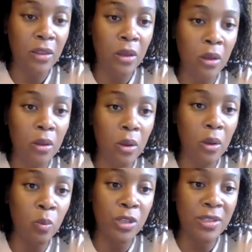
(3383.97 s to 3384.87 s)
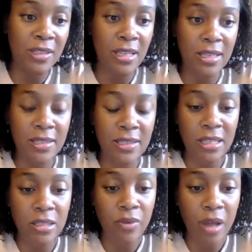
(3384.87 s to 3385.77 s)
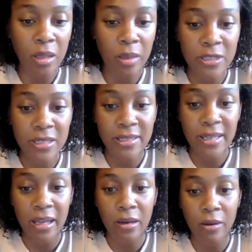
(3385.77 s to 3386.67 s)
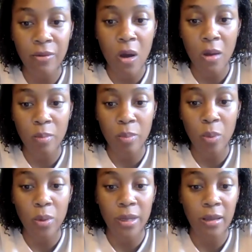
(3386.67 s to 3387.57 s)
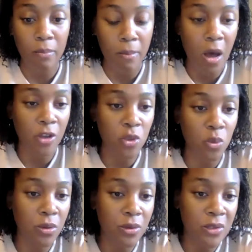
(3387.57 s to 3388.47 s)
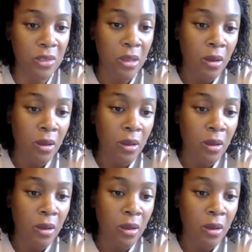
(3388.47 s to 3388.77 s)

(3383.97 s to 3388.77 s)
the Homewood CEC developed a set of onboarding modules